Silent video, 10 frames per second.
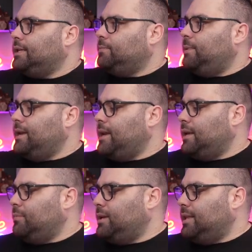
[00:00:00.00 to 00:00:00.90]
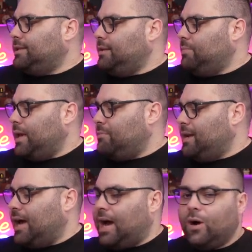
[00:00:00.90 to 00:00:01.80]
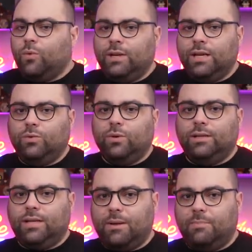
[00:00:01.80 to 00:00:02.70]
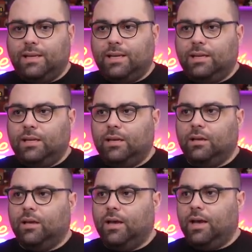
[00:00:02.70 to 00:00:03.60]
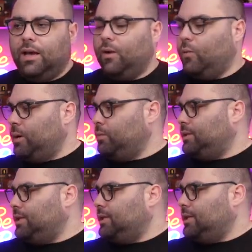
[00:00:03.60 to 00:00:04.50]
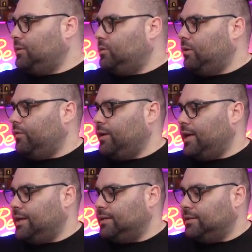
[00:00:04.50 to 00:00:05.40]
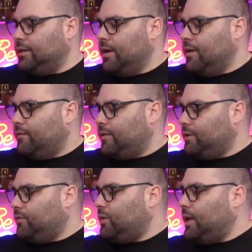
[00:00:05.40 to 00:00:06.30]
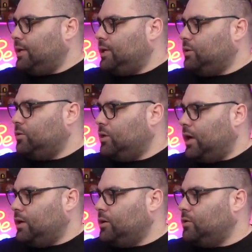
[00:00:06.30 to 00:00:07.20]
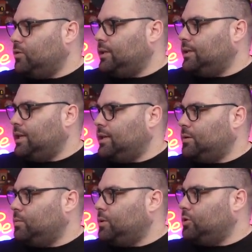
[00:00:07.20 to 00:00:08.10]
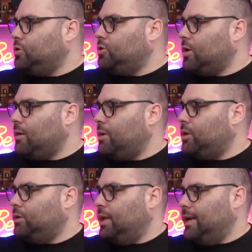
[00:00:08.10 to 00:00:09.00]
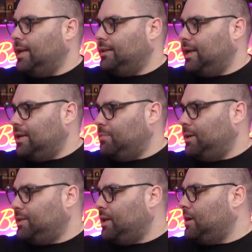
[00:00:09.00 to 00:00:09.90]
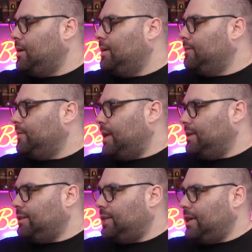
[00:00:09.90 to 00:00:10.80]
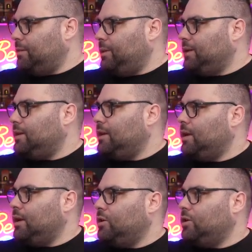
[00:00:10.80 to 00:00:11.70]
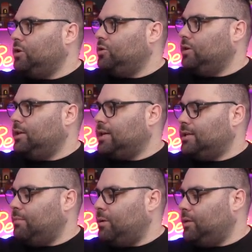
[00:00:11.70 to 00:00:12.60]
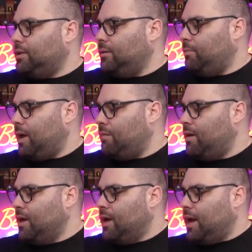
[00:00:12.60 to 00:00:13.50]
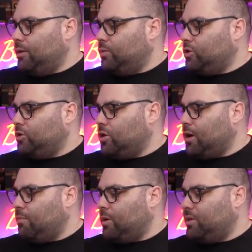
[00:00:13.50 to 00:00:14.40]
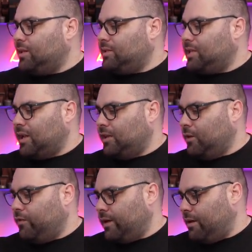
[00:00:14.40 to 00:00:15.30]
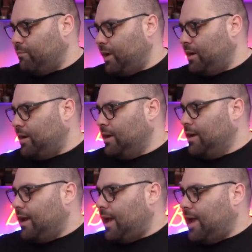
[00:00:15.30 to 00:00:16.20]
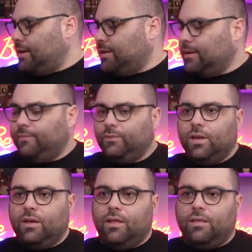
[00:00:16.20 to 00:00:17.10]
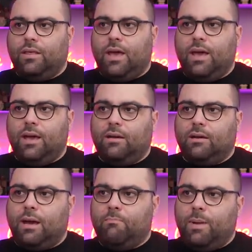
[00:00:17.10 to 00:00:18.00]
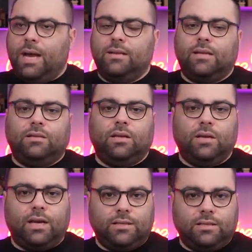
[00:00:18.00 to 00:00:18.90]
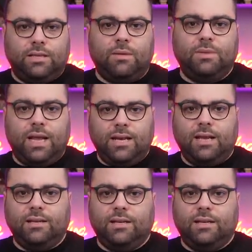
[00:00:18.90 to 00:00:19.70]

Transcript: explain a little bit the CPM and how we need to interpret it when we see it into different cases. First of all, I need you to understand that we should talk about an untrained pixel and a trained pixel in order to discuss about the CPM, and we should talk about the starting of a campaign and the campaign that has some data and